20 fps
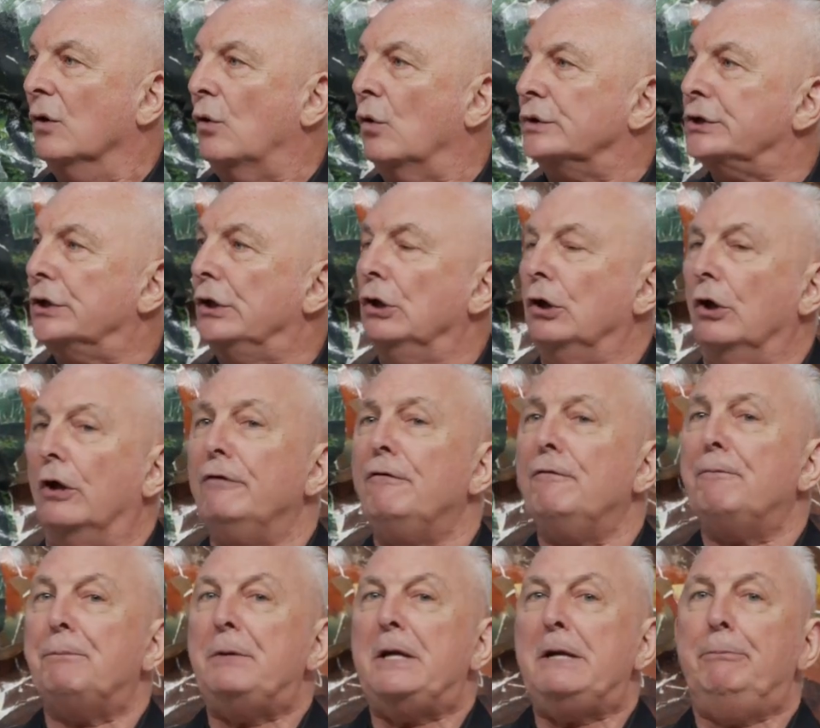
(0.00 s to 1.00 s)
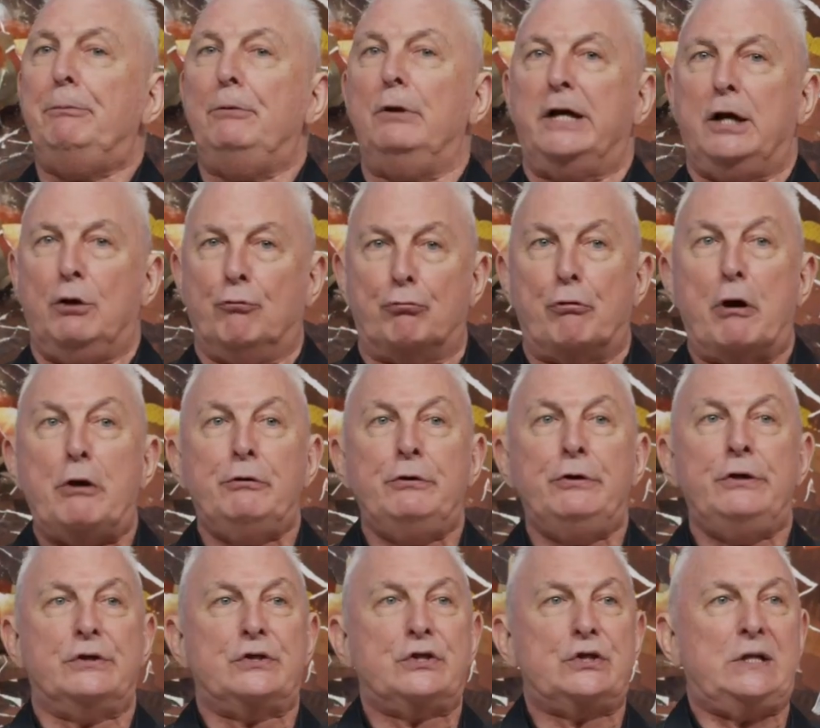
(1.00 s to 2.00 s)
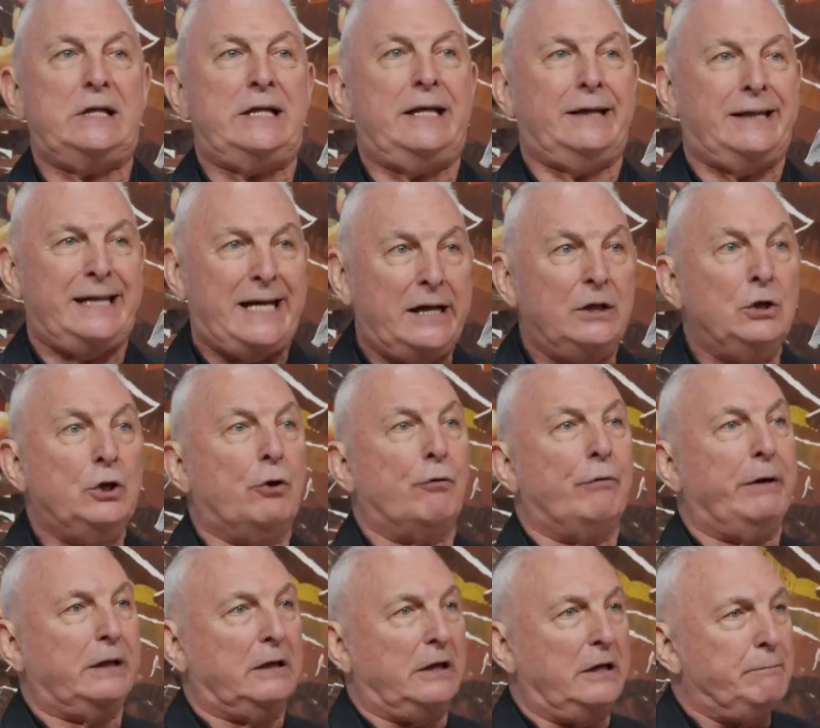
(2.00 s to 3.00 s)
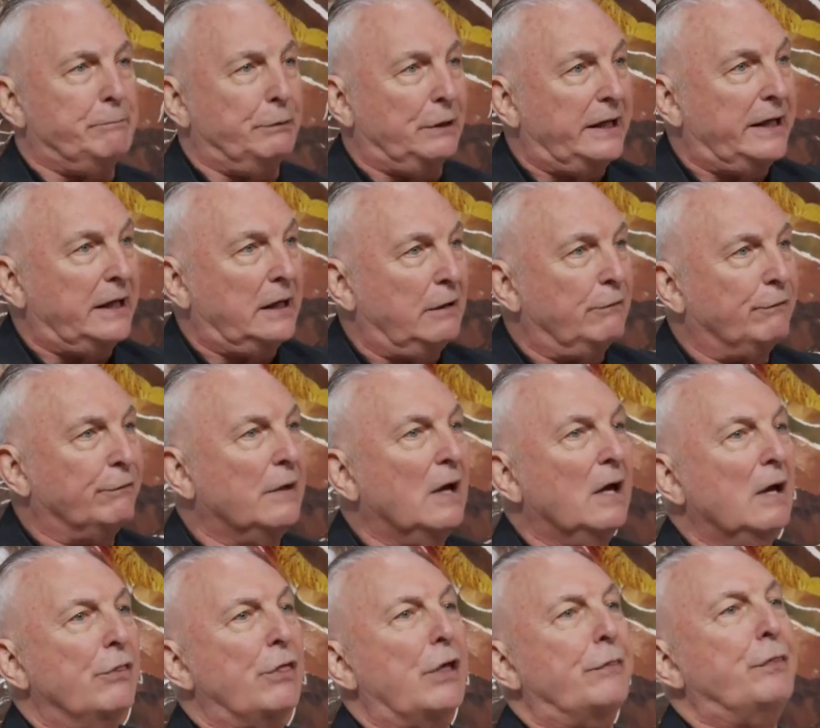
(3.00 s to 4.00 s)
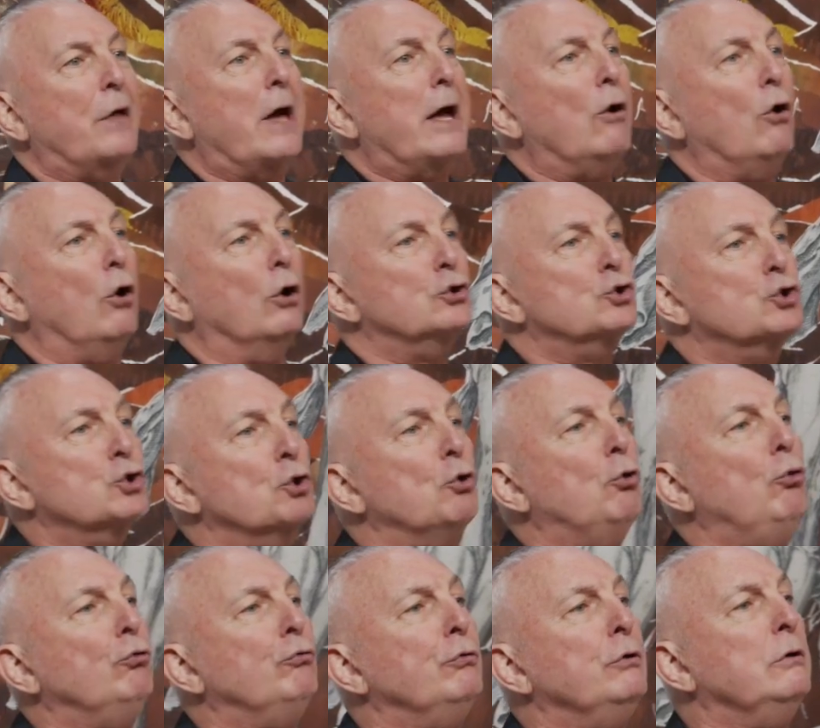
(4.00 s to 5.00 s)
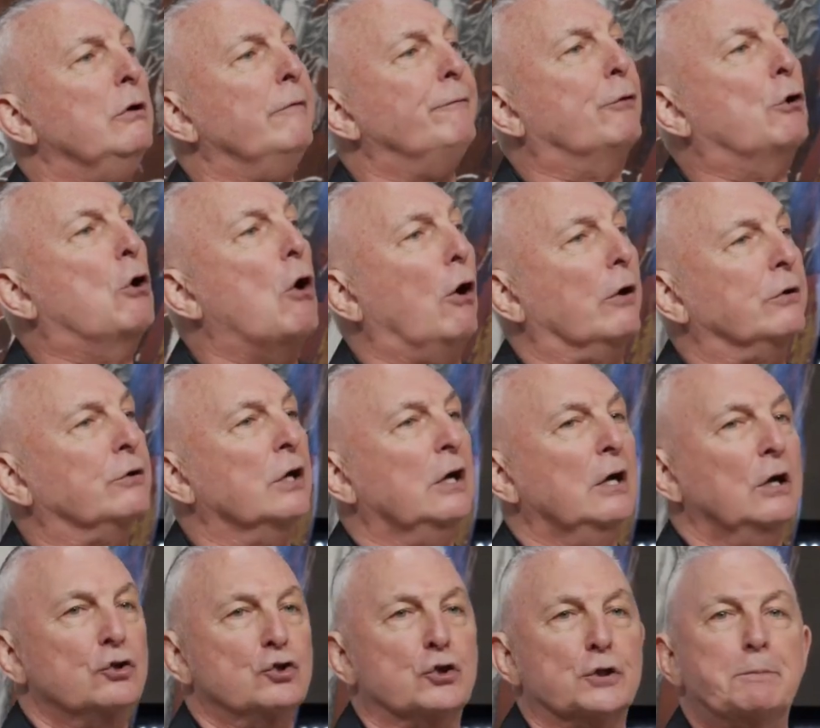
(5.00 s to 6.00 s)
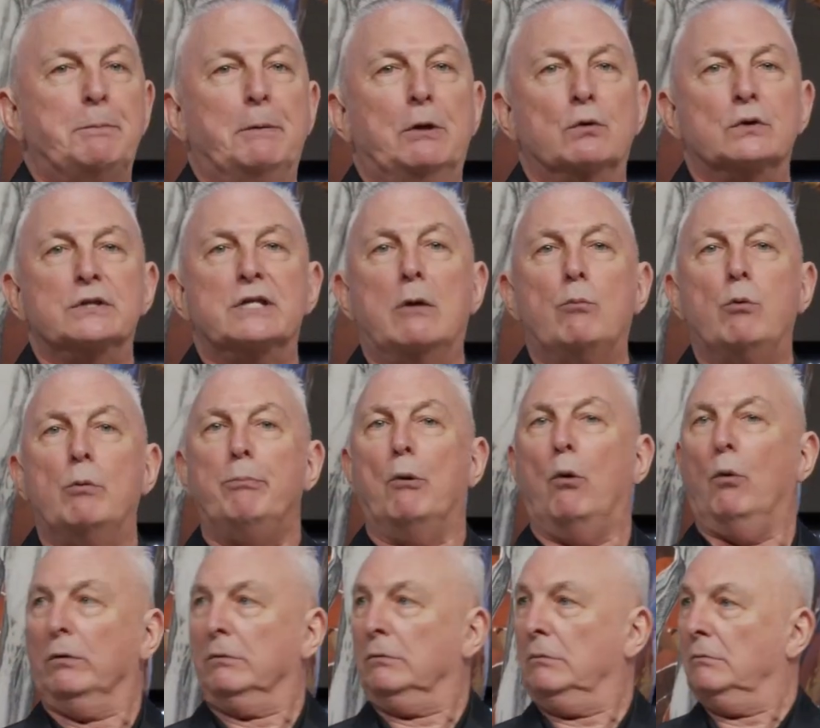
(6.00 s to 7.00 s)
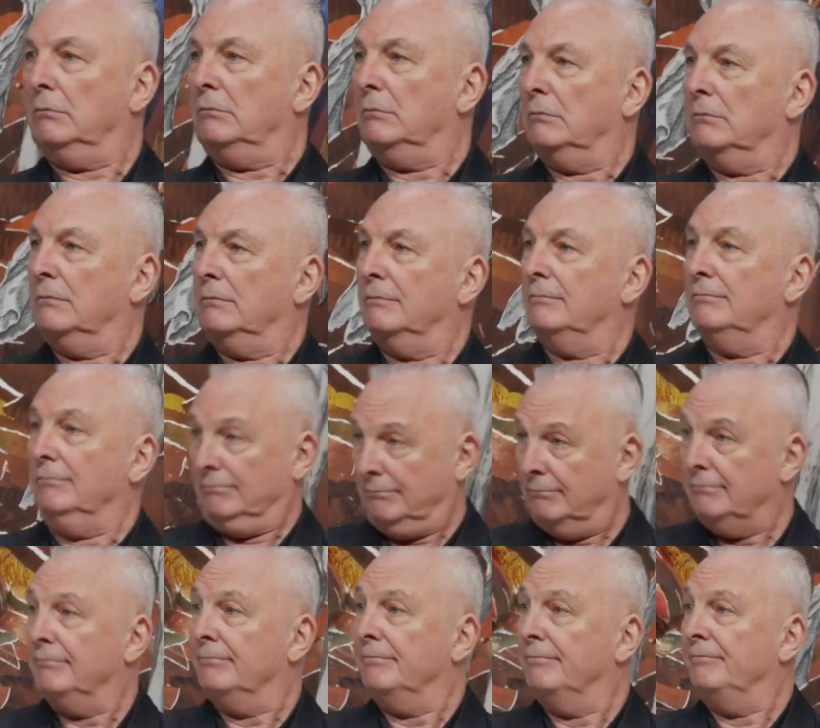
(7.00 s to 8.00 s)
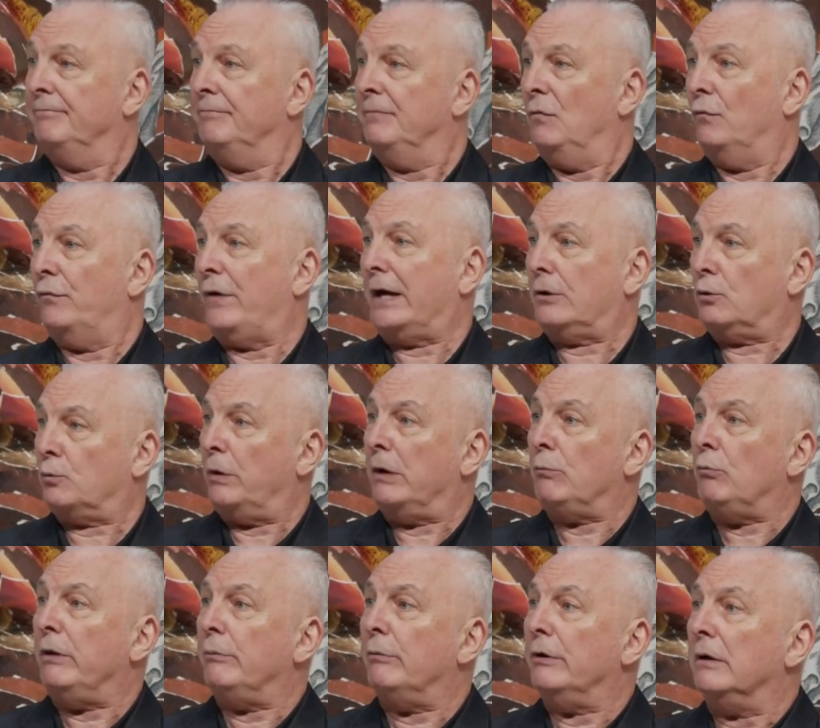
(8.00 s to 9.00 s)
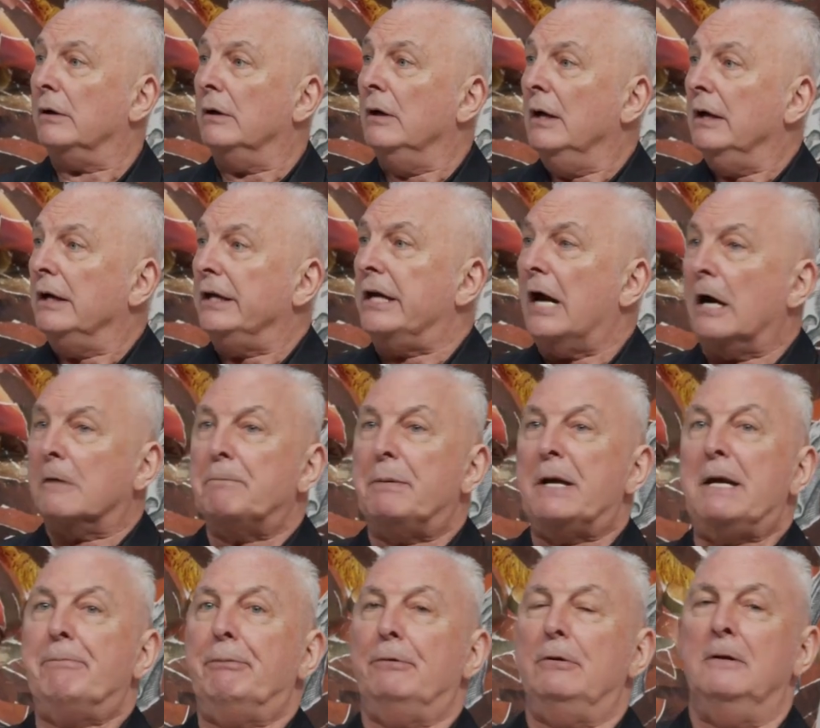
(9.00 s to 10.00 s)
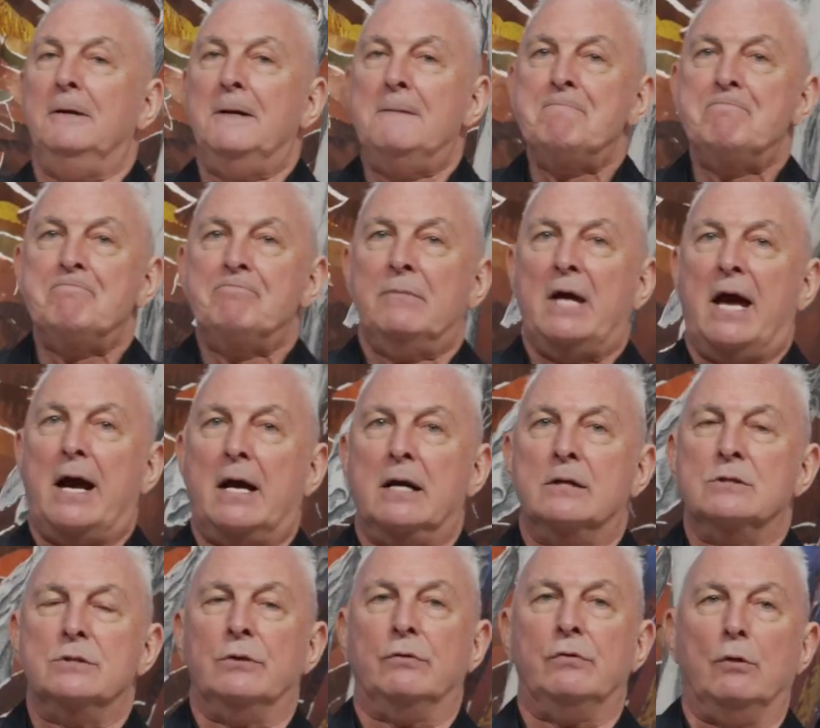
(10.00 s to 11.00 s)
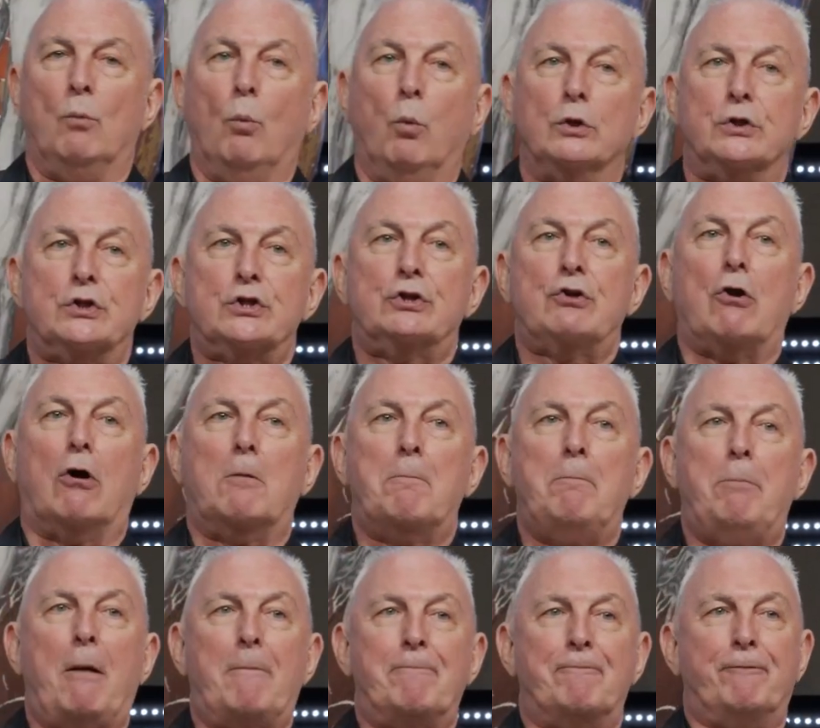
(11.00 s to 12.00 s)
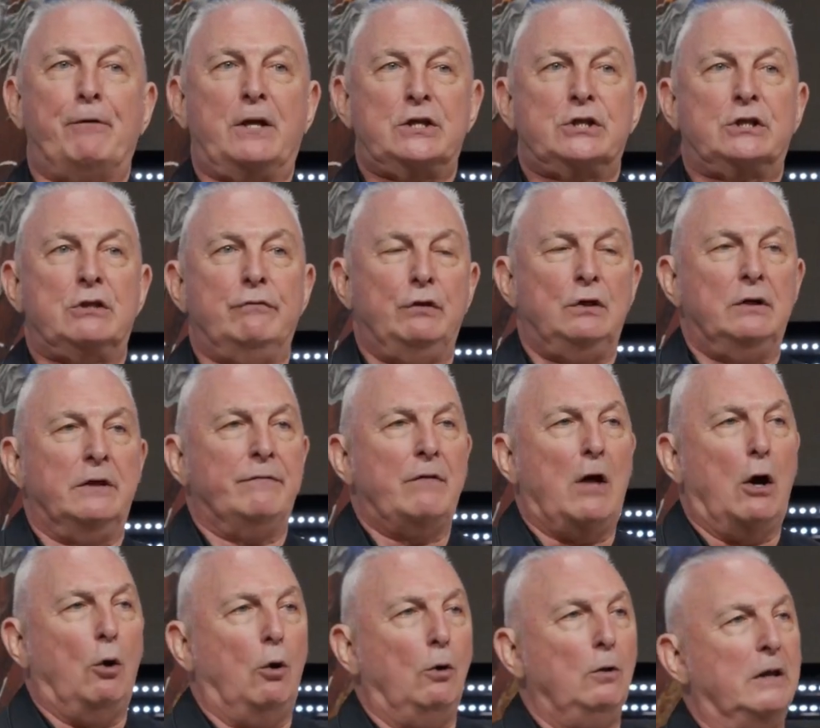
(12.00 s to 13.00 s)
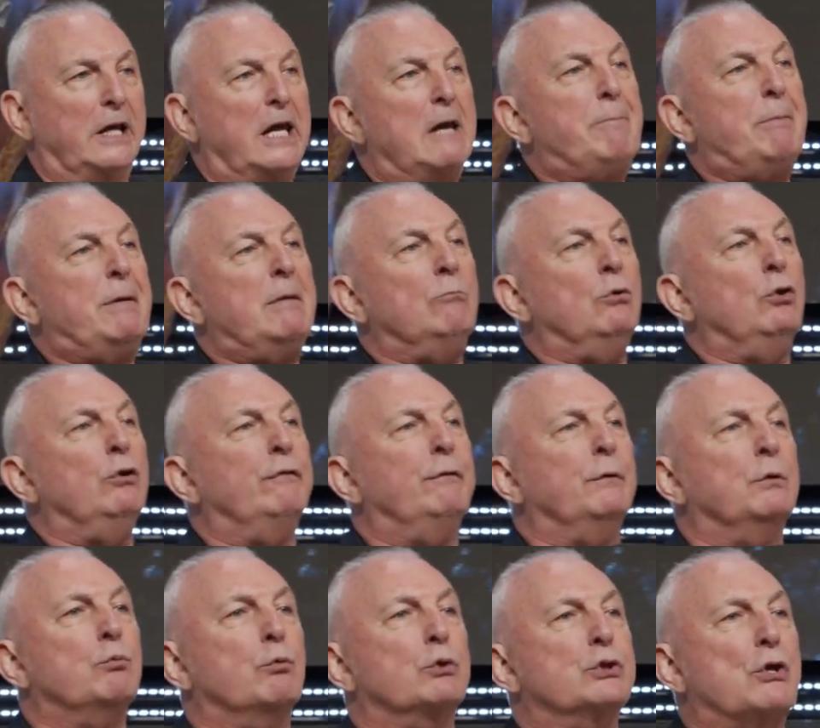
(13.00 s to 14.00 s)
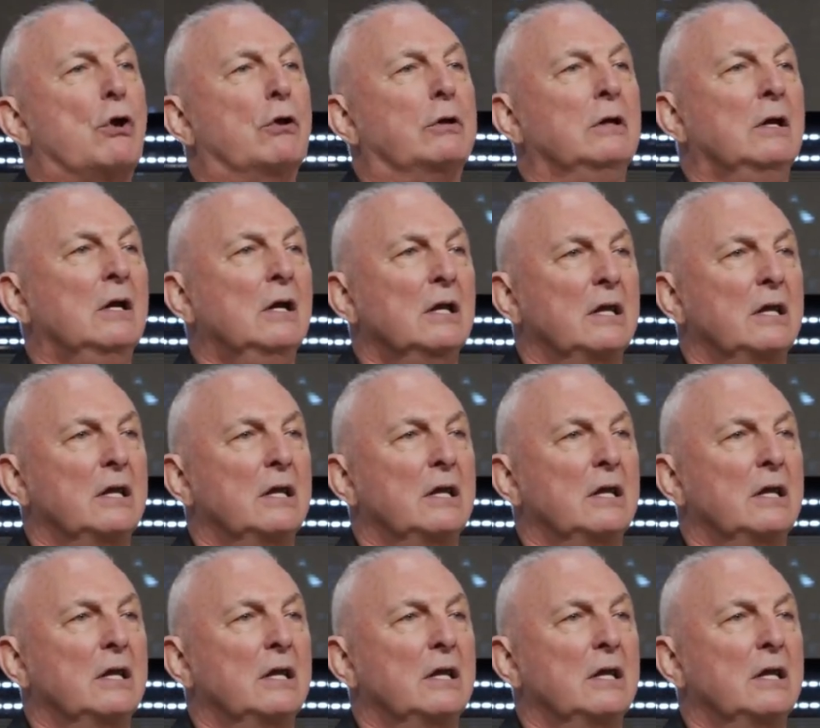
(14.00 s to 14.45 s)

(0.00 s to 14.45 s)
Because a lot of people erroneously and incorrectly believe that they are children of God just because they were born. In fact, when we were young people and the Woodstock Pop Festival and the whole hippie movement was on,